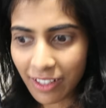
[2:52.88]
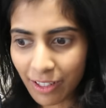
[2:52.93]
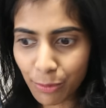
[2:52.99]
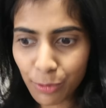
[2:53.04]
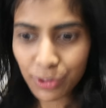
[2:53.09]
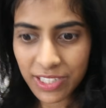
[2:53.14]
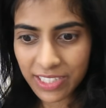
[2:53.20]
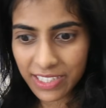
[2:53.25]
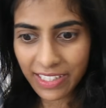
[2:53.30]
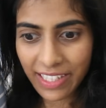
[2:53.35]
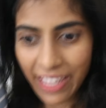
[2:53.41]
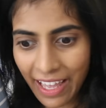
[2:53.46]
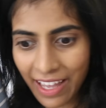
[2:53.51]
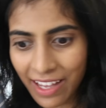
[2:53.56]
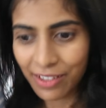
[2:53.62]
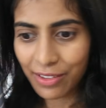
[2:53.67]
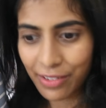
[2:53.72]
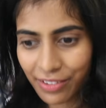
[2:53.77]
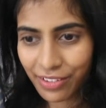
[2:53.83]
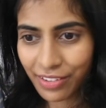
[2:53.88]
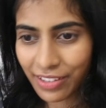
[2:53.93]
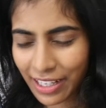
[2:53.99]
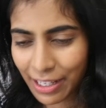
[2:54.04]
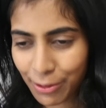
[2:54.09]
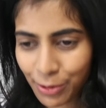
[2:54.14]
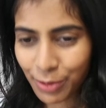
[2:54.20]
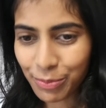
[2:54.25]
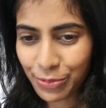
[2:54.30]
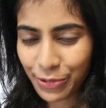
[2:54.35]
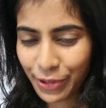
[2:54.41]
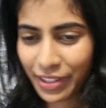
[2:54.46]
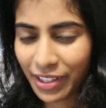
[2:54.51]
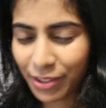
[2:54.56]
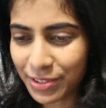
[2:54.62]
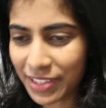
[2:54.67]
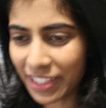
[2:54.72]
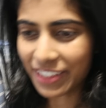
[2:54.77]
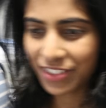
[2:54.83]
wanted to get out. At one point I
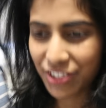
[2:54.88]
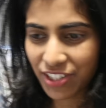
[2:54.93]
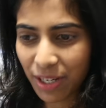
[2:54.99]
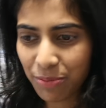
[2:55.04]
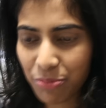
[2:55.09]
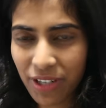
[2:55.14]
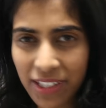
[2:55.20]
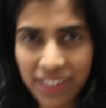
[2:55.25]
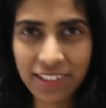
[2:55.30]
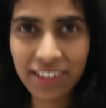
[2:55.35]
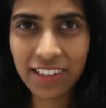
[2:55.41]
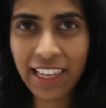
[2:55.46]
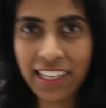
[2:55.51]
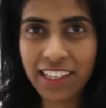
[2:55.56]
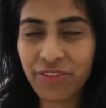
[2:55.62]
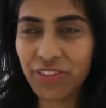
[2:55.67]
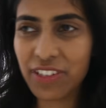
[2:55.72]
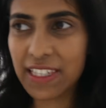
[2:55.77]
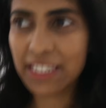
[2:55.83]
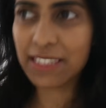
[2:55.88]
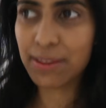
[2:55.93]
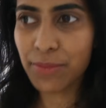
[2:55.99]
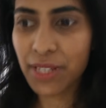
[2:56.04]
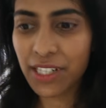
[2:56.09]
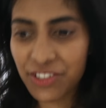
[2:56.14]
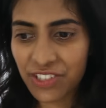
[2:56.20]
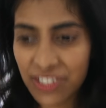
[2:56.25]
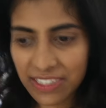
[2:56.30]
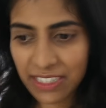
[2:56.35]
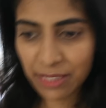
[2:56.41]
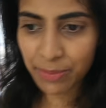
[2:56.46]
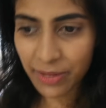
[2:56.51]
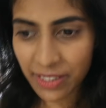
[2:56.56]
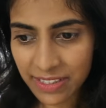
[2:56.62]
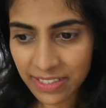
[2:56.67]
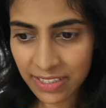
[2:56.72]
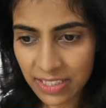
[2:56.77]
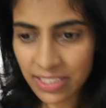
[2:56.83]
was like, should I press, they give you this emergency
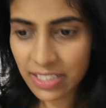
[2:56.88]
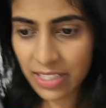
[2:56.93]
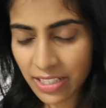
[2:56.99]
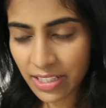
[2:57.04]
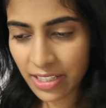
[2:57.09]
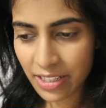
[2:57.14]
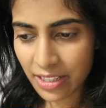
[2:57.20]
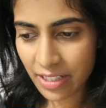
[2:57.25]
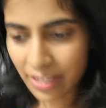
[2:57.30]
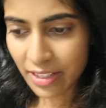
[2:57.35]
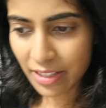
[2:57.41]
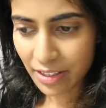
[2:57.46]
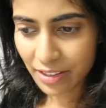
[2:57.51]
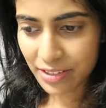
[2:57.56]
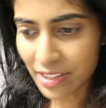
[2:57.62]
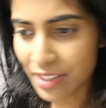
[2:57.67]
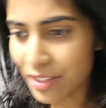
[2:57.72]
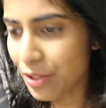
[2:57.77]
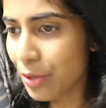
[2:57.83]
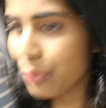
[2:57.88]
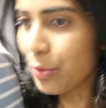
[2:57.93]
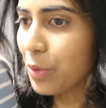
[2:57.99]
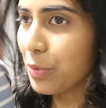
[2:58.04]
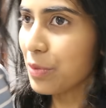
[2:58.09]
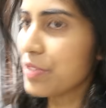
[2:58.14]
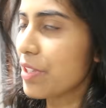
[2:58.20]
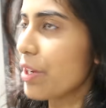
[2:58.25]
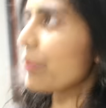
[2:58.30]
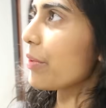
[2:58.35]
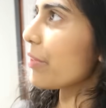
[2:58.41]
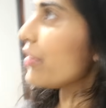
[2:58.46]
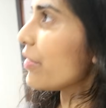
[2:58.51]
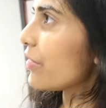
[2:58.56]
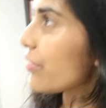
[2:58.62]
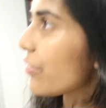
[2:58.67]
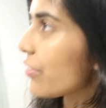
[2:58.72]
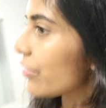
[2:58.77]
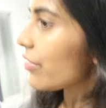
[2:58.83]
button? Because I didn't know what was going
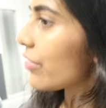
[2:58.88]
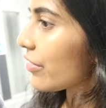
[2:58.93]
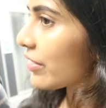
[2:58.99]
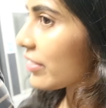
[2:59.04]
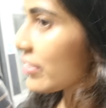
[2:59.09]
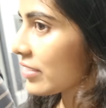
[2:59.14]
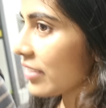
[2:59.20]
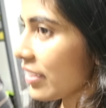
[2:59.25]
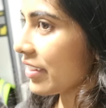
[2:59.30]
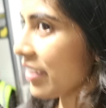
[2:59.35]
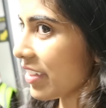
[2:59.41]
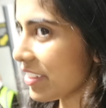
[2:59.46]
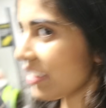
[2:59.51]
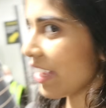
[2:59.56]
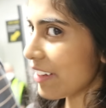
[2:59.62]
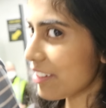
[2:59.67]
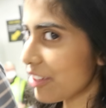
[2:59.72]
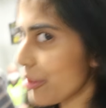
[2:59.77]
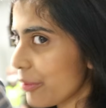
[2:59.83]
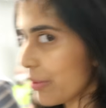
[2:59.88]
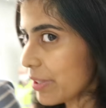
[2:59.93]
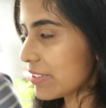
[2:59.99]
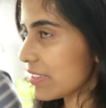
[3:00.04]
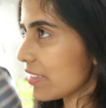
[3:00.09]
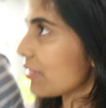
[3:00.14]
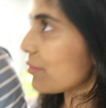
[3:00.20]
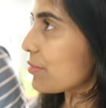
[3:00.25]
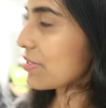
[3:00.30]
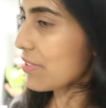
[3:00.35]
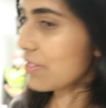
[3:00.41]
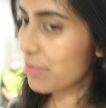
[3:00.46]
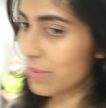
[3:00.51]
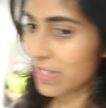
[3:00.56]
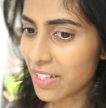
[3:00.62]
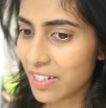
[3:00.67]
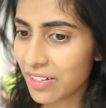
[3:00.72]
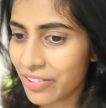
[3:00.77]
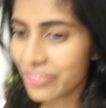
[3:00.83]
on. I had no idea it was going to be
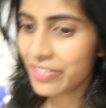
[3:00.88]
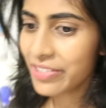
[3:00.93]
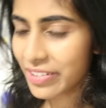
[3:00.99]
that long.